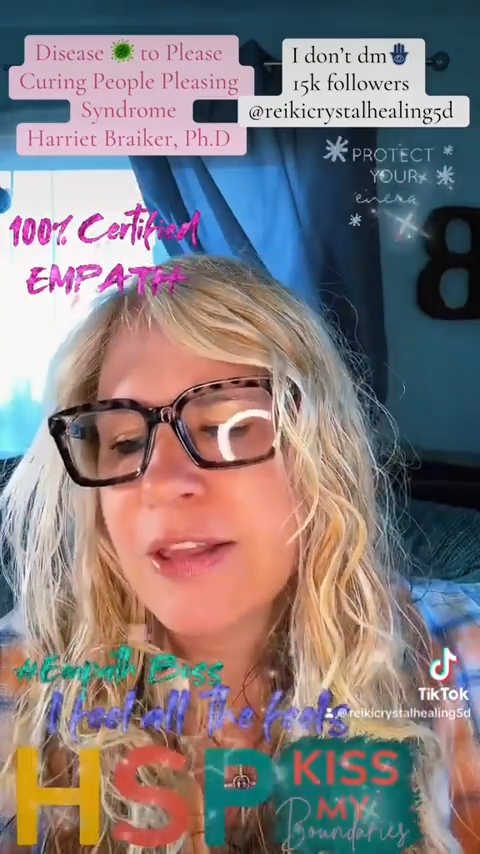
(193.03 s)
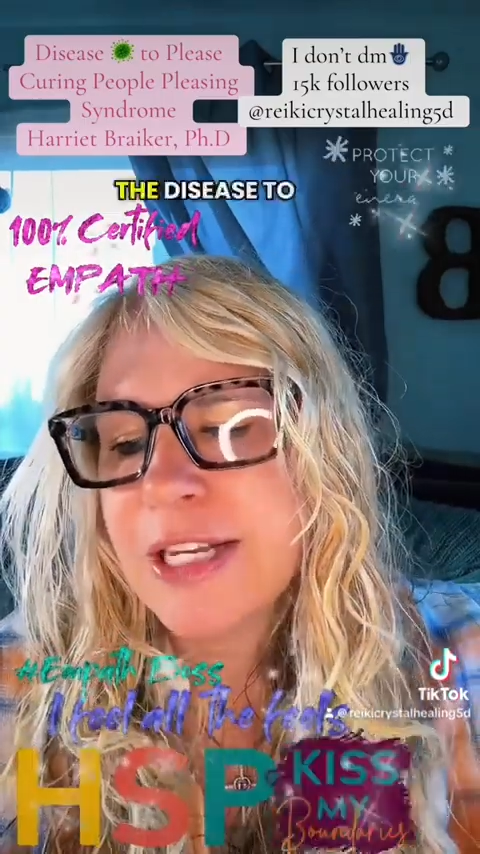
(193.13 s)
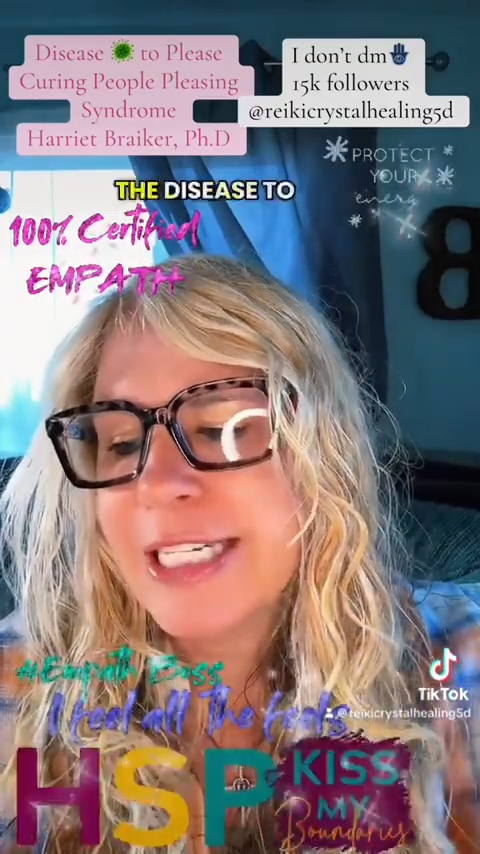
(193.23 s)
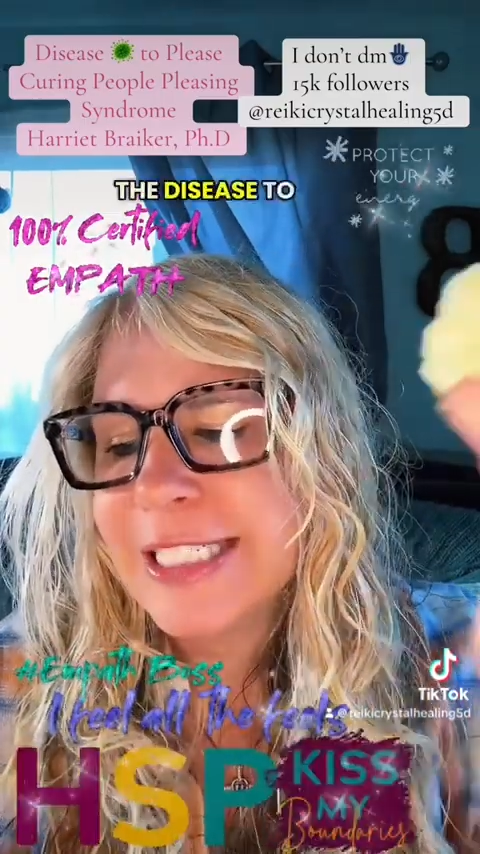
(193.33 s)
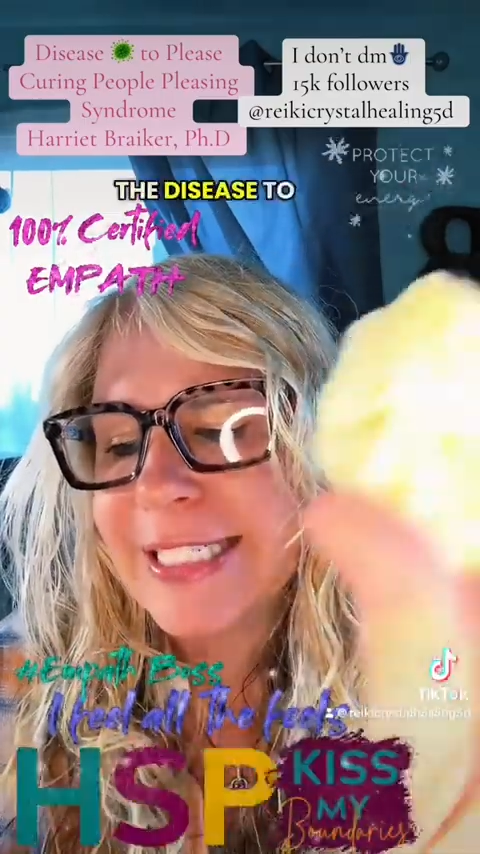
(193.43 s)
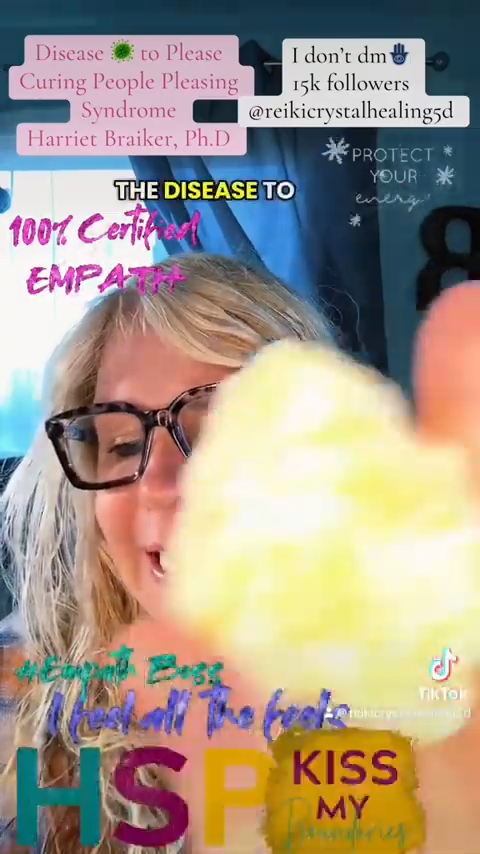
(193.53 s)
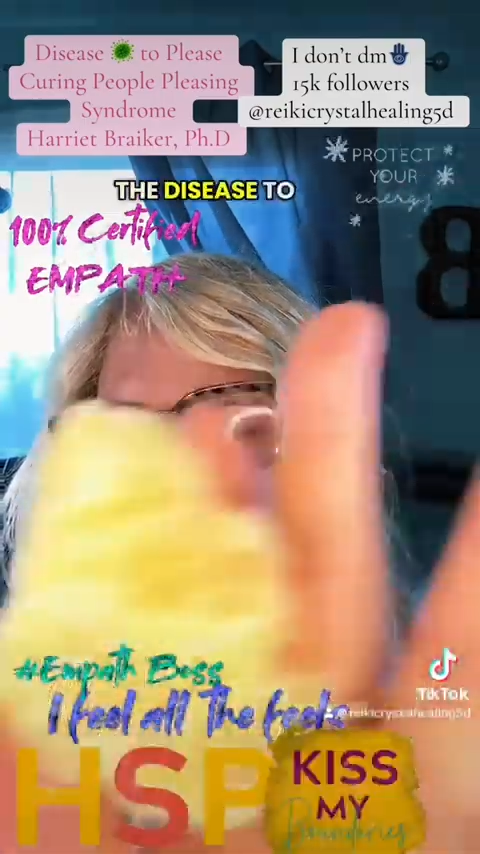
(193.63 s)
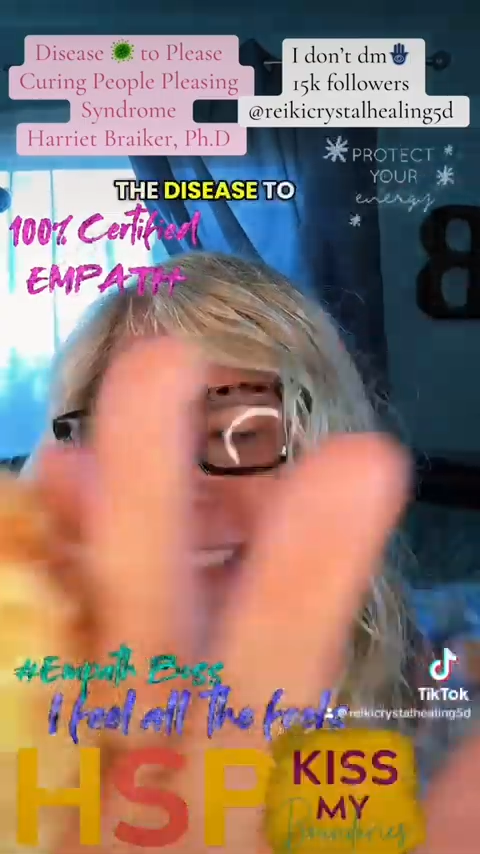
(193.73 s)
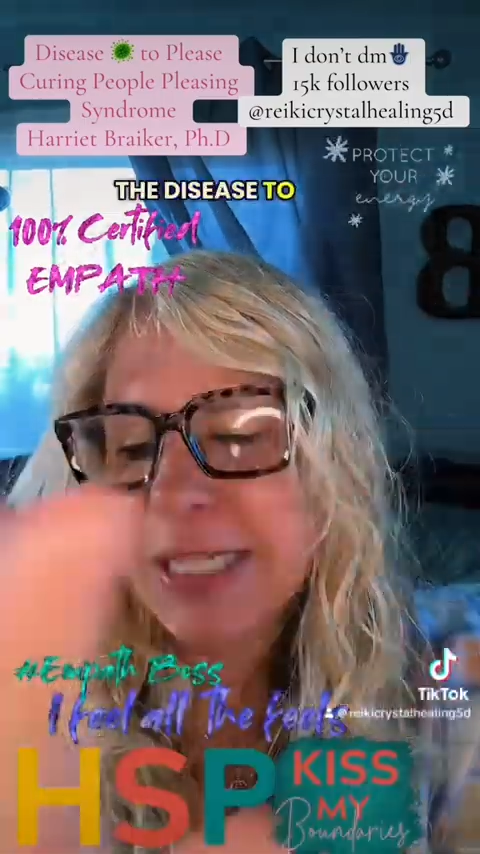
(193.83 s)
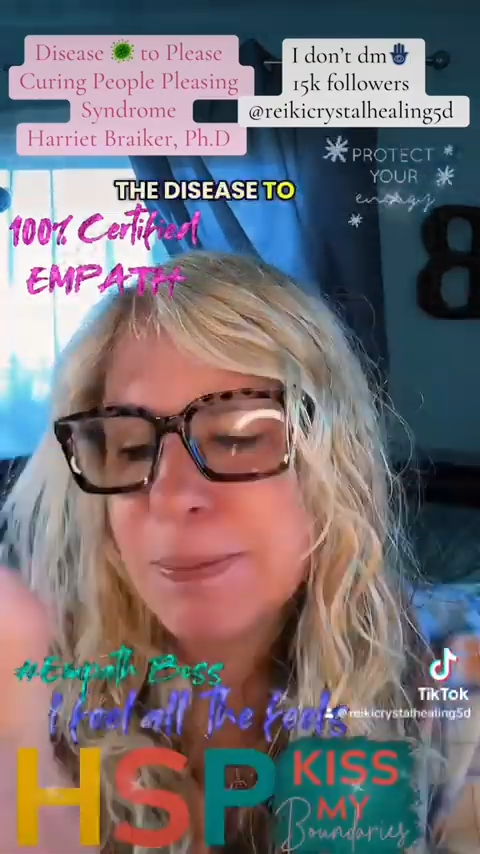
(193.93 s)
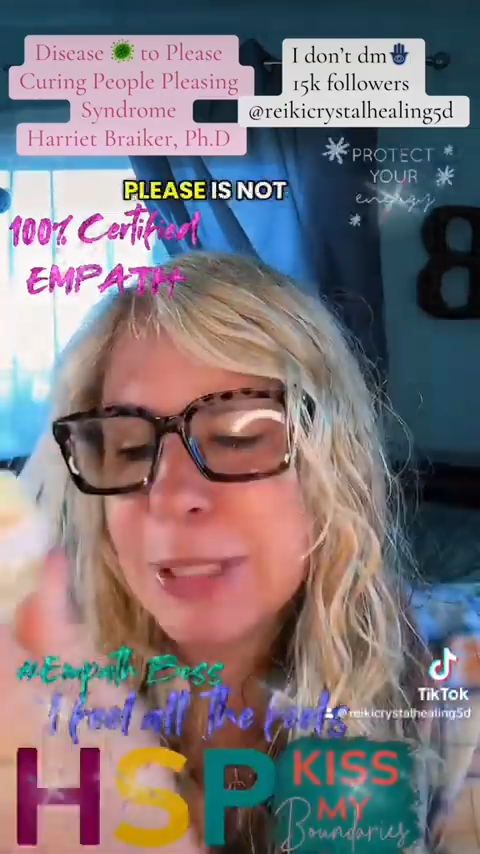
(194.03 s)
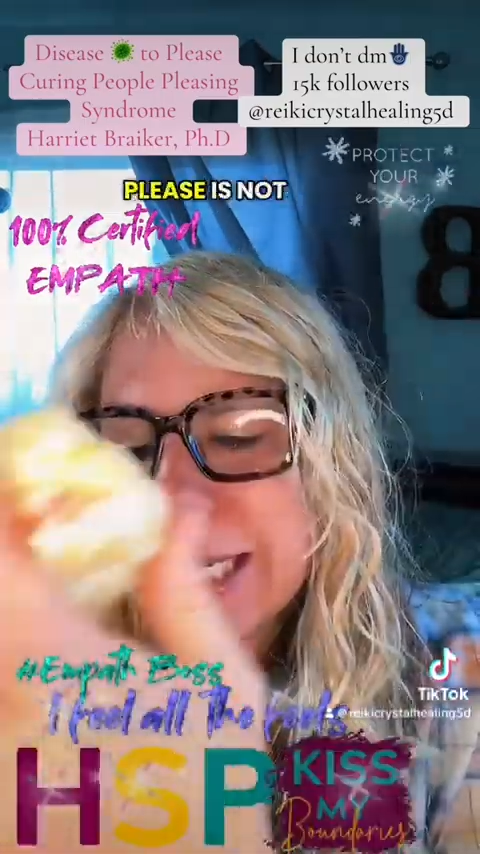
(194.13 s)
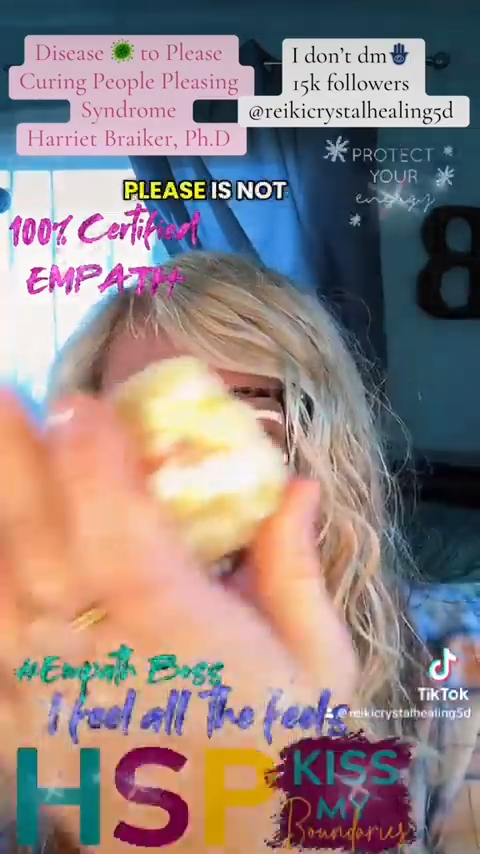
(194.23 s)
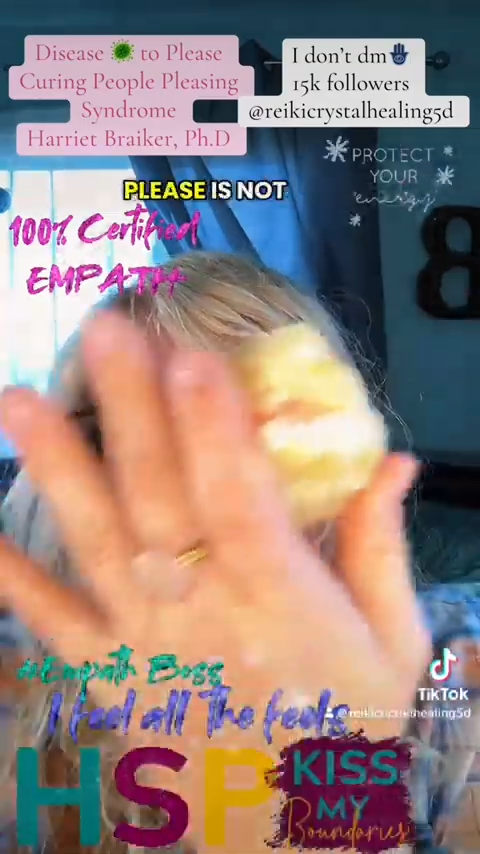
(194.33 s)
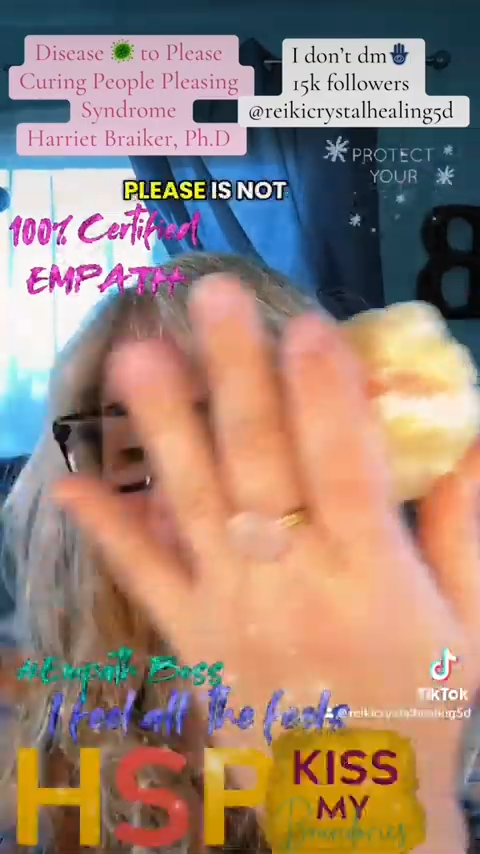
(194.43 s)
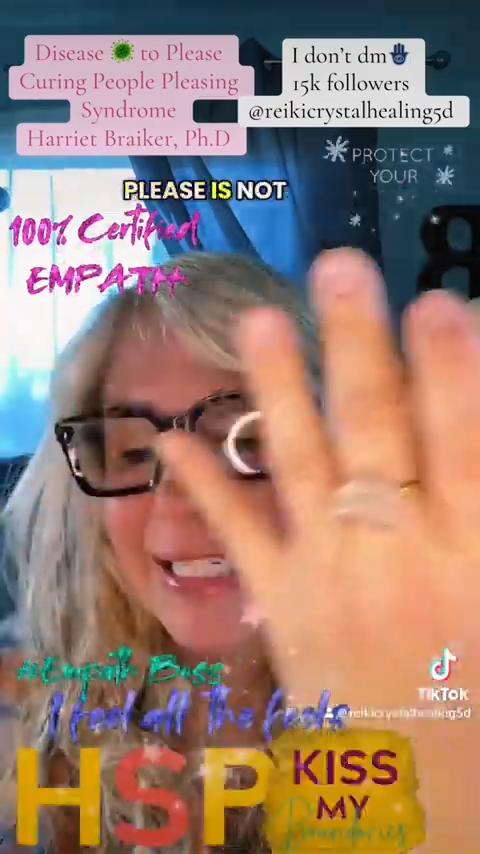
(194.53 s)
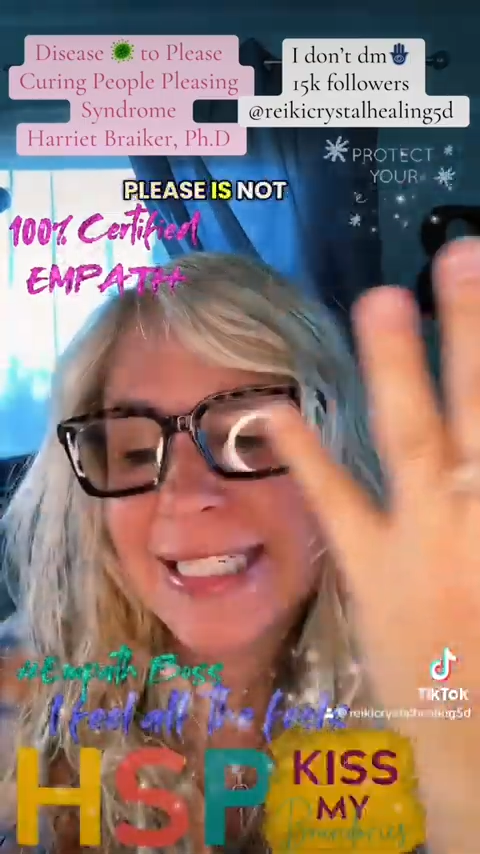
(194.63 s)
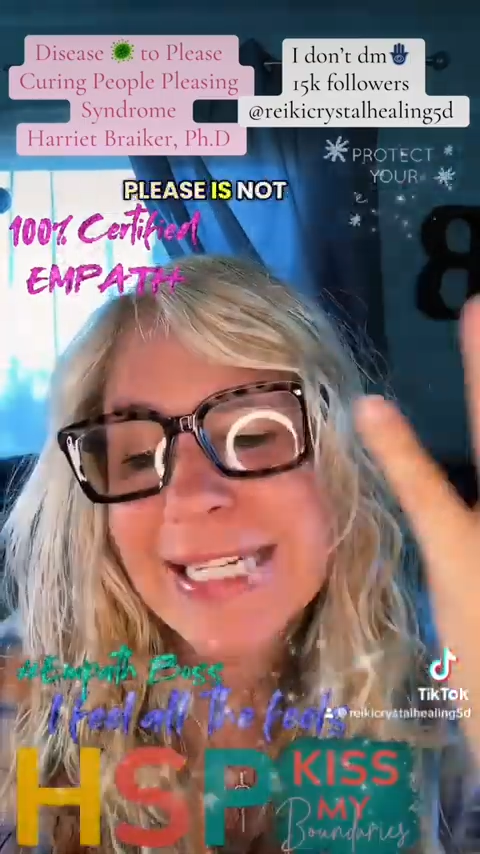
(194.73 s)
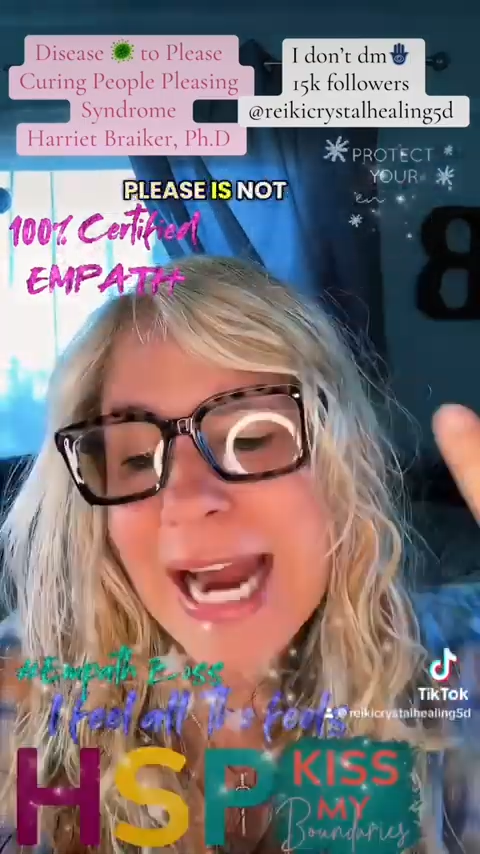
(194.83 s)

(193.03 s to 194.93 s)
The disease to please is